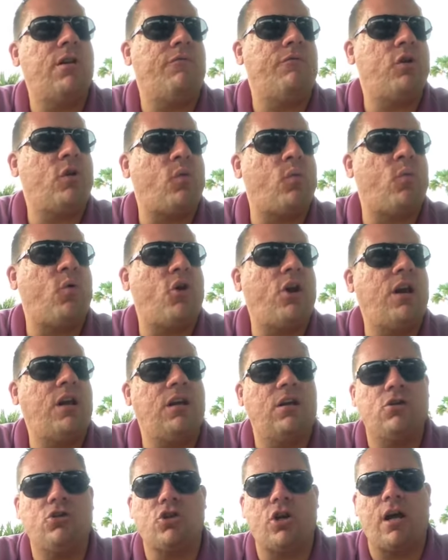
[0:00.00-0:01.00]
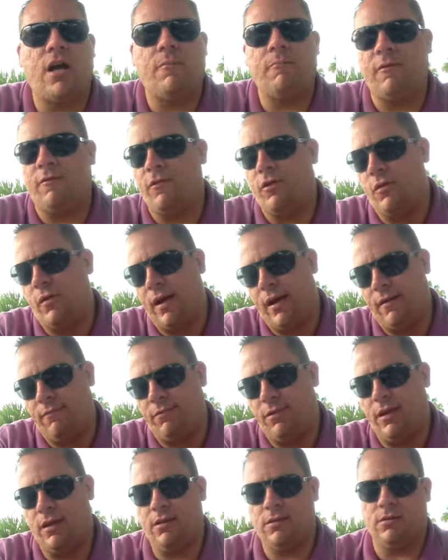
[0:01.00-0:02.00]
if you're working a job, if you have
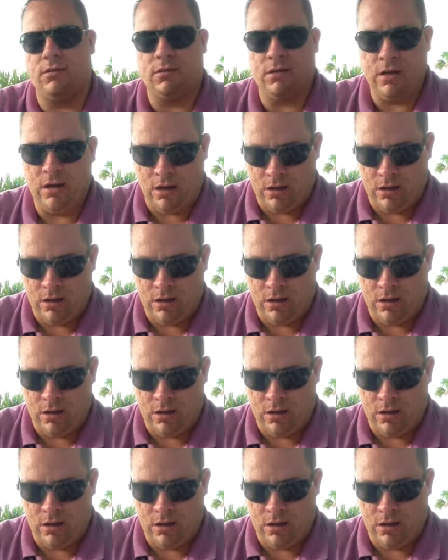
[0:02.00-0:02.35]
things